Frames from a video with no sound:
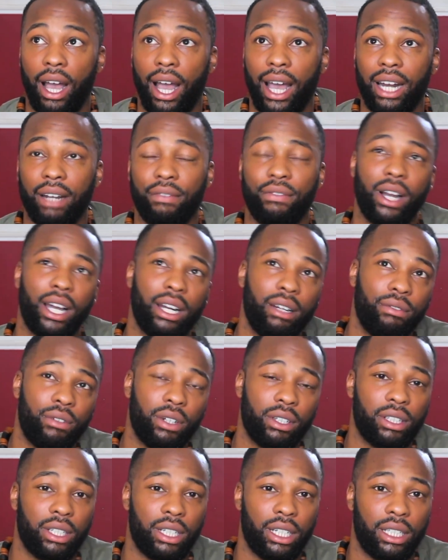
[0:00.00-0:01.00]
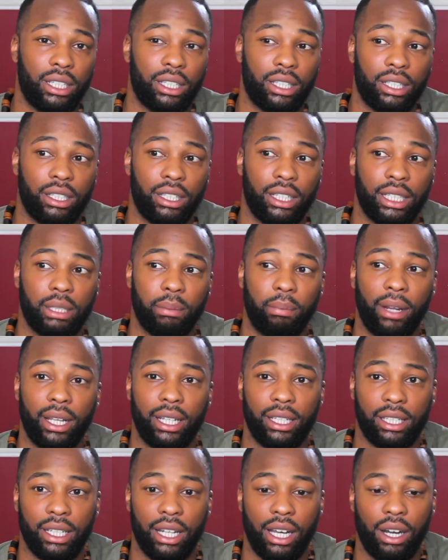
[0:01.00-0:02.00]
And I've kind of got to this
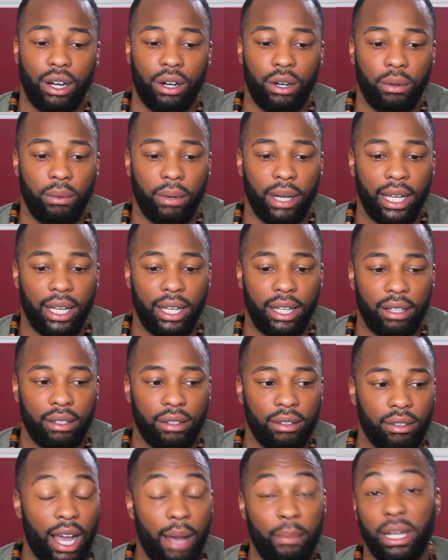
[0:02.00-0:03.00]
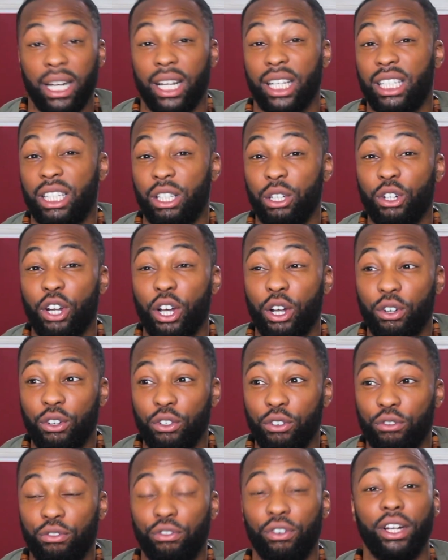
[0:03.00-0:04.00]
place now where, I still
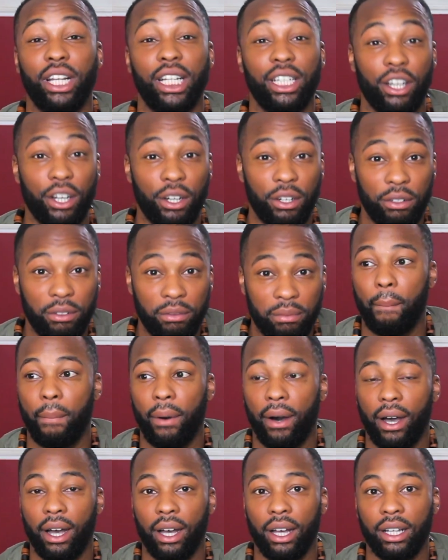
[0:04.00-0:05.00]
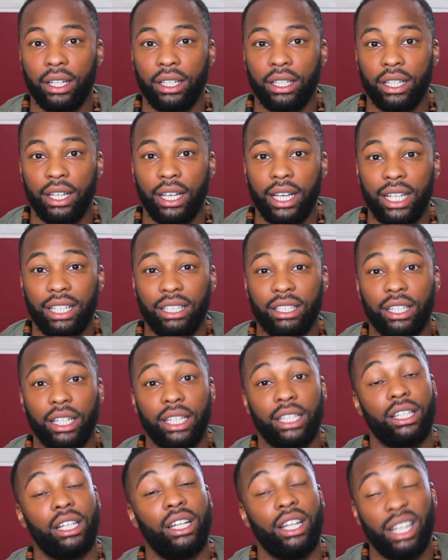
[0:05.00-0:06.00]
don't fully know, but
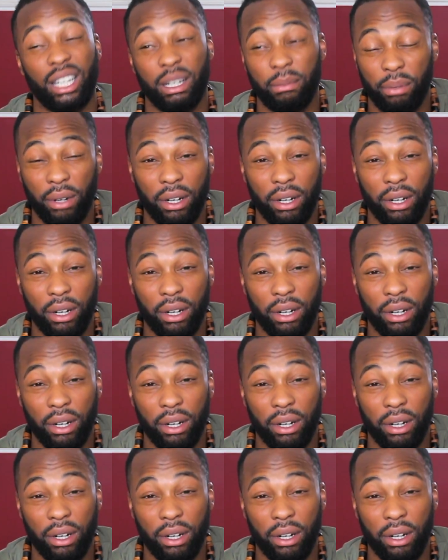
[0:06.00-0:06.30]
it's a learning